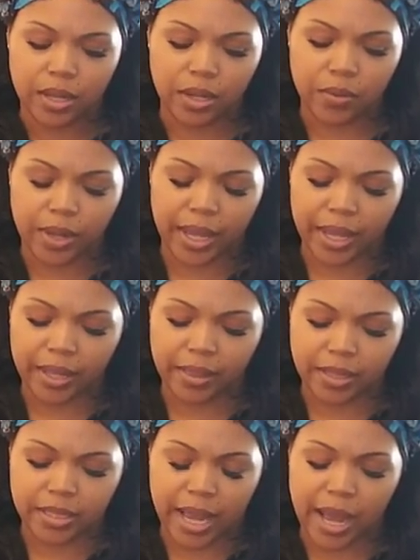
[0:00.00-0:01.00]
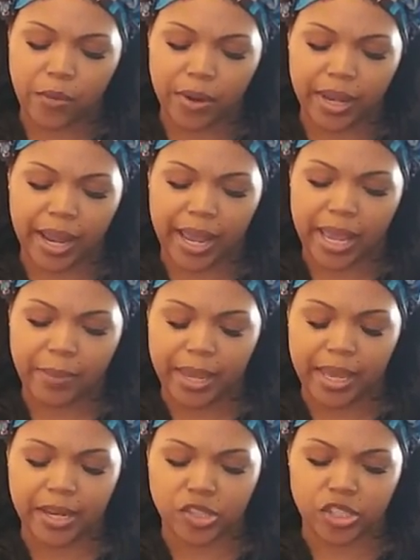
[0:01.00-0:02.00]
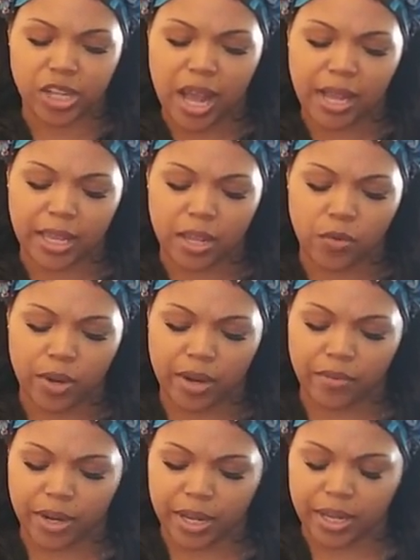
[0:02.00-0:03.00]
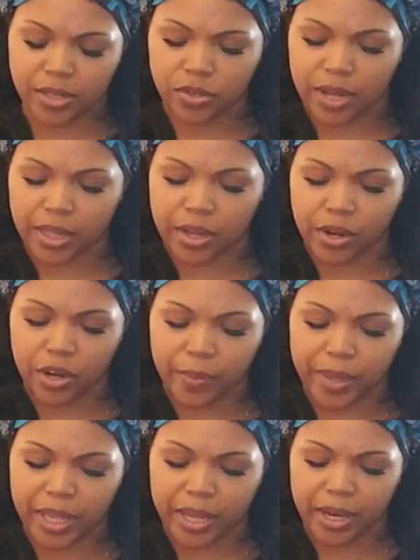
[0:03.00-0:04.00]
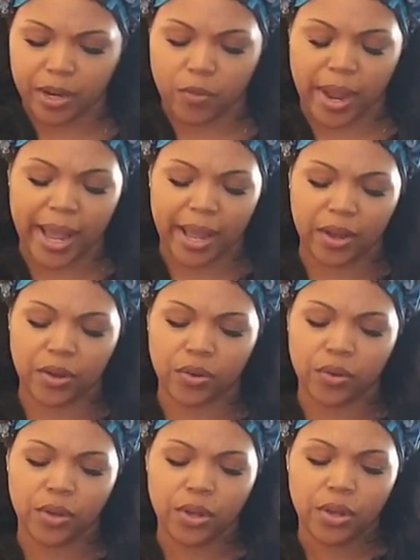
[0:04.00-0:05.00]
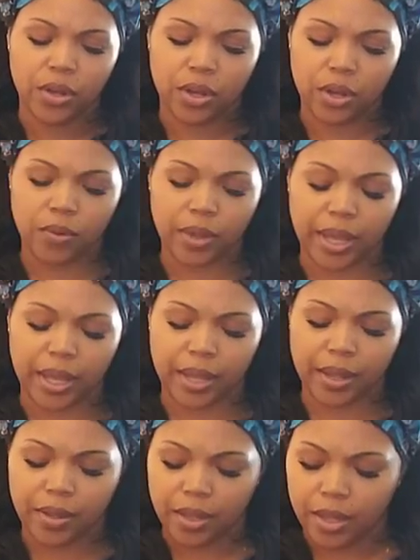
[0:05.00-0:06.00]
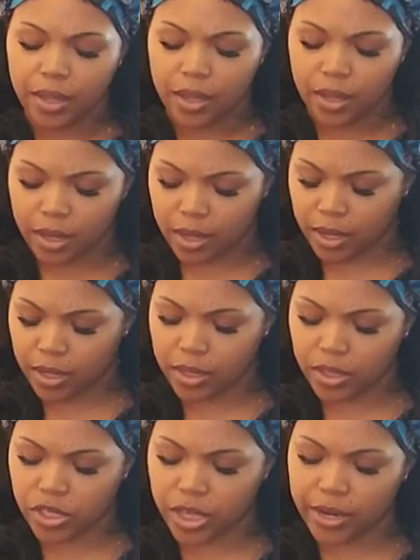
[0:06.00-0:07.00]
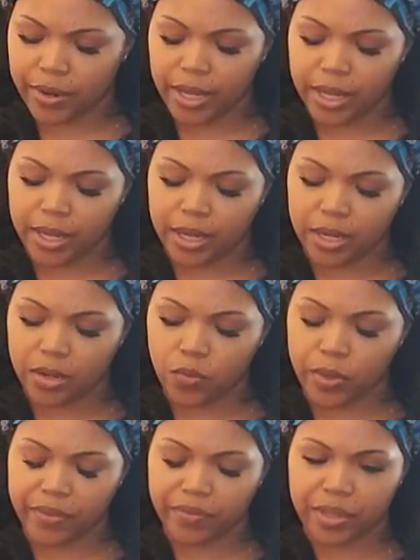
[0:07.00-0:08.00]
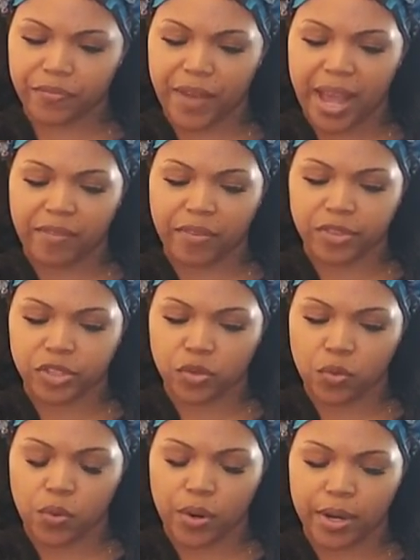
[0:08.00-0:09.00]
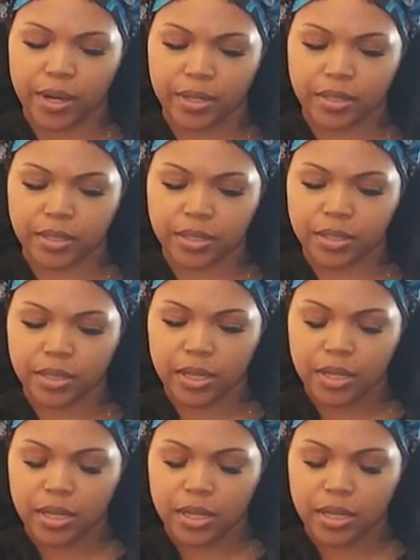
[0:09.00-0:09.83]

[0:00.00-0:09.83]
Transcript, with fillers: Okay, the tower, the hangman is shocking, whatever it is. You got the hermit here. Wow. Okay. Uh, the chariot with the five of swords.